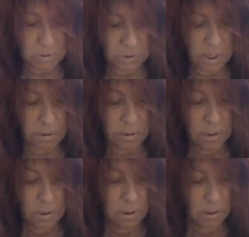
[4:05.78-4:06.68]
is here.
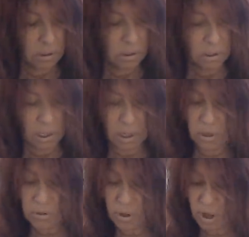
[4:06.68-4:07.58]
I
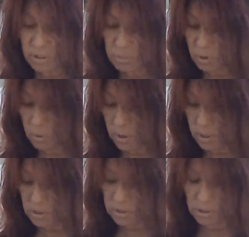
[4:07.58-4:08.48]
also have some
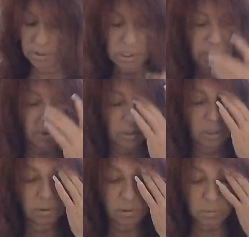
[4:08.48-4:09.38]
Aquarius and Libra
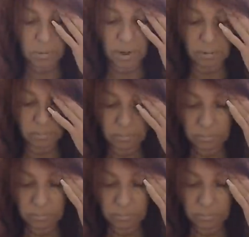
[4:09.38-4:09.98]
here as well.